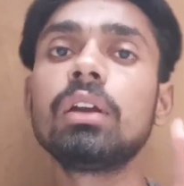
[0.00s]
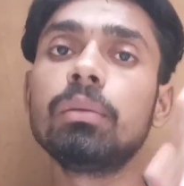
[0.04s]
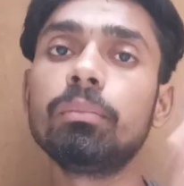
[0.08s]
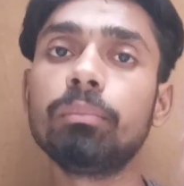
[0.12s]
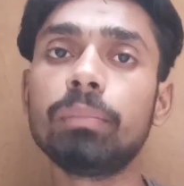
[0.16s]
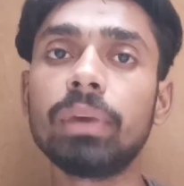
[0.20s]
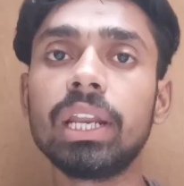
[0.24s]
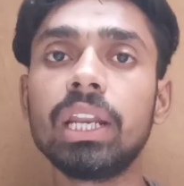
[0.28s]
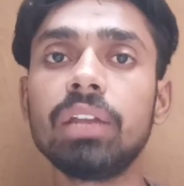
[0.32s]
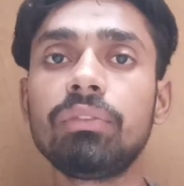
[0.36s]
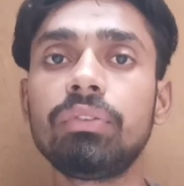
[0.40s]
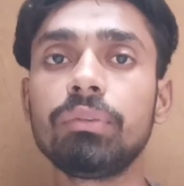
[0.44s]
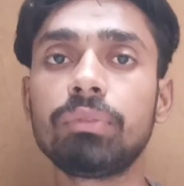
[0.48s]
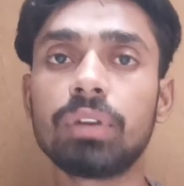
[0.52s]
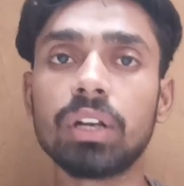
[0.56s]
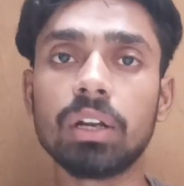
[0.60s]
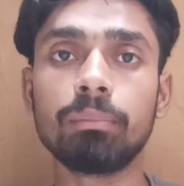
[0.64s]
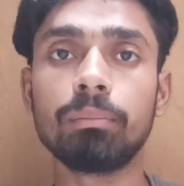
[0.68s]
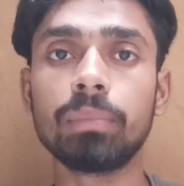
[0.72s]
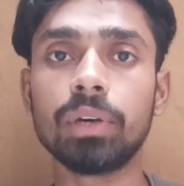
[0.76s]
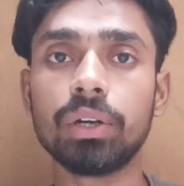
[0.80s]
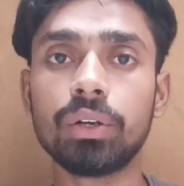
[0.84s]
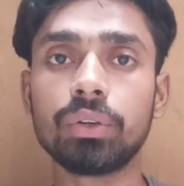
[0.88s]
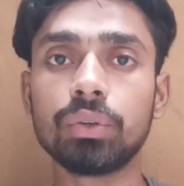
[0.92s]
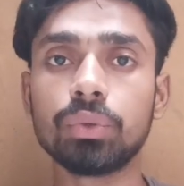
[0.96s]
Benefit
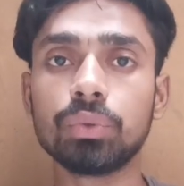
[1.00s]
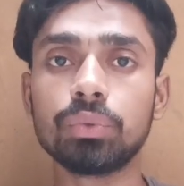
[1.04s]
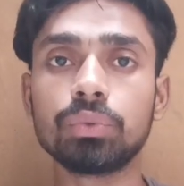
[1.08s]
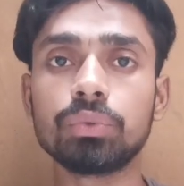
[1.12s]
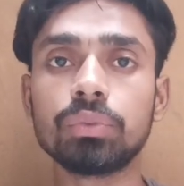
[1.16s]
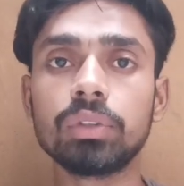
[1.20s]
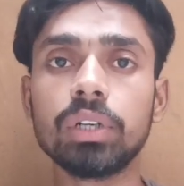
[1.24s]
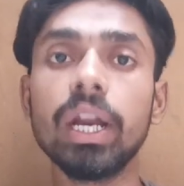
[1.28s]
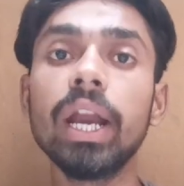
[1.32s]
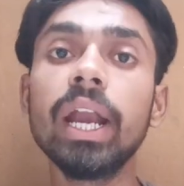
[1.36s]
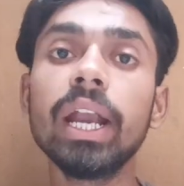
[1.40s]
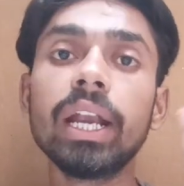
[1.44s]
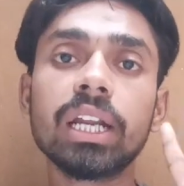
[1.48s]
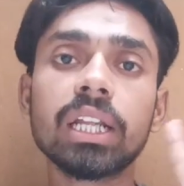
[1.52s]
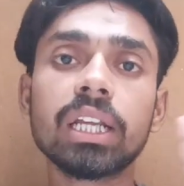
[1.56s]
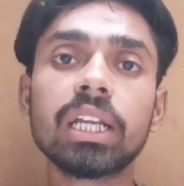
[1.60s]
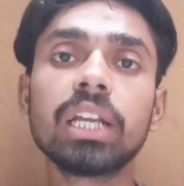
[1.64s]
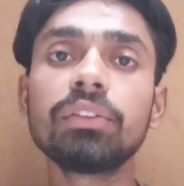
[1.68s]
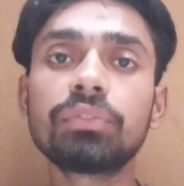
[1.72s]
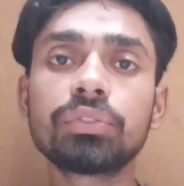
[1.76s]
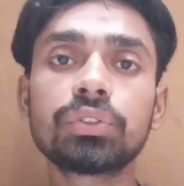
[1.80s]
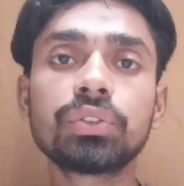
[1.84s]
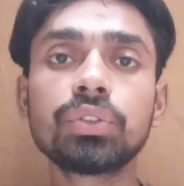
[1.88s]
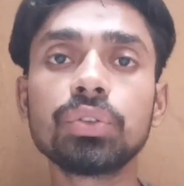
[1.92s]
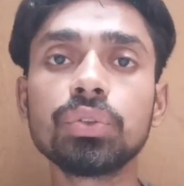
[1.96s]
number two, it
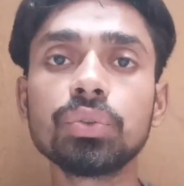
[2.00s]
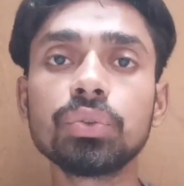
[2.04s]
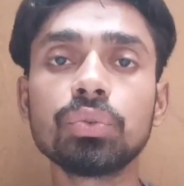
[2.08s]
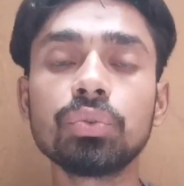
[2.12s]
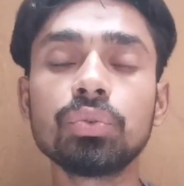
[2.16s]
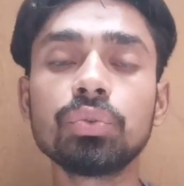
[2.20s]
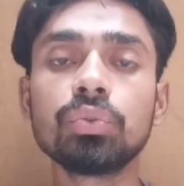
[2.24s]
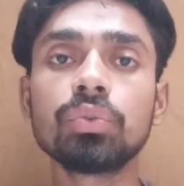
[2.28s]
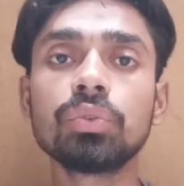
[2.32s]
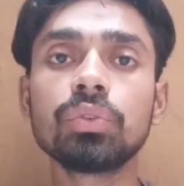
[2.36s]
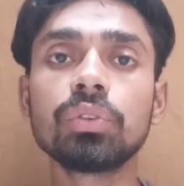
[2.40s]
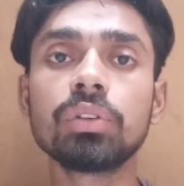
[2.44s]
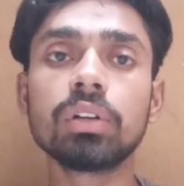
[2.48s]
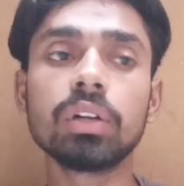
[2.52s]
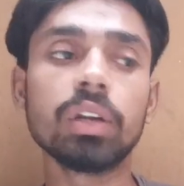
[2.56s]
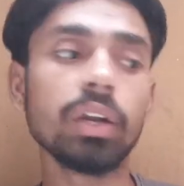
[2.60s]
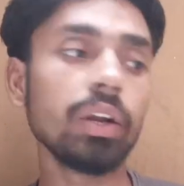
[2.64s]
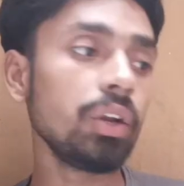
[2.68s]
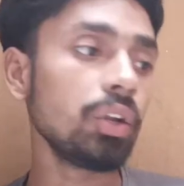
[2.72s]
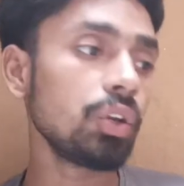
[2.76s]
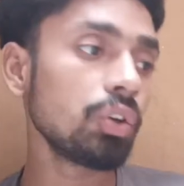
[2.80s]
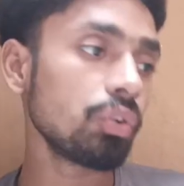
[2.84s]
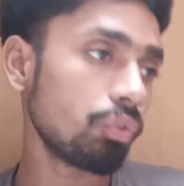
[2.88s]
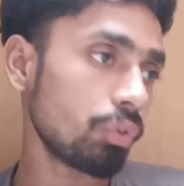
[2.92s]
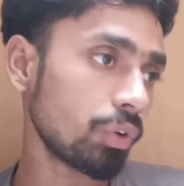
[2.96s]
gives you
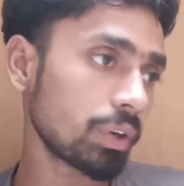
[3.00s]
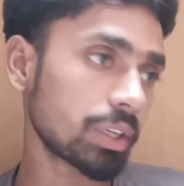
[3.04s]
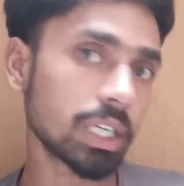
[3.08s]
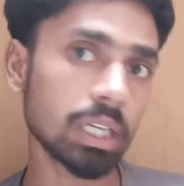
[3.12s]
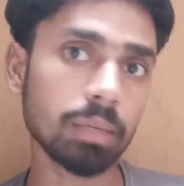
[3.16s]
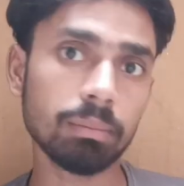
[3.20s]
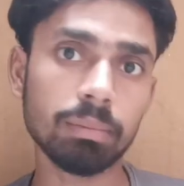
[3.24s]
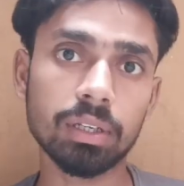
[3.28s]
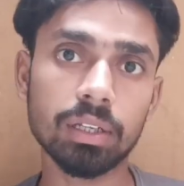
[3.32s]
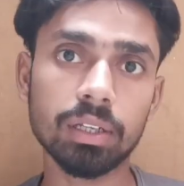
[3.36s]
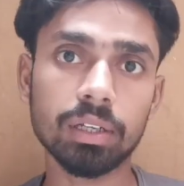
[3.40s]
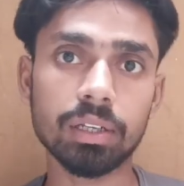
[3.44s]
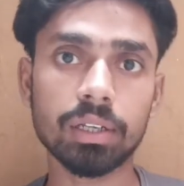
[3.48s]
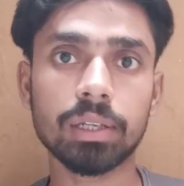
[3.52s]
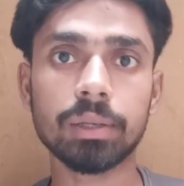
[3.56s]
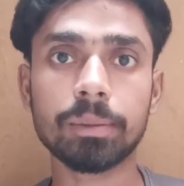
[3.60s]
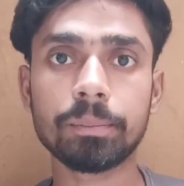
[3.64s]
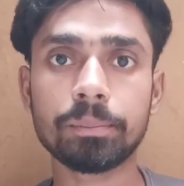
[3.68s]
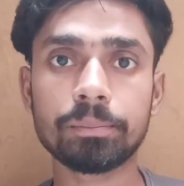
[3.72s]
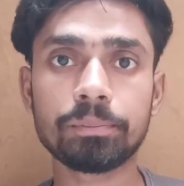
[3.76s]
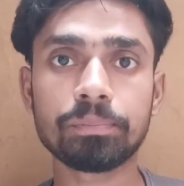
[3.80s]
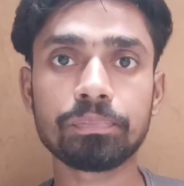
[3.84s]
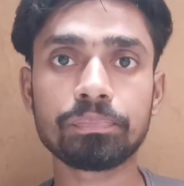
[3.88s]
new vocabulary.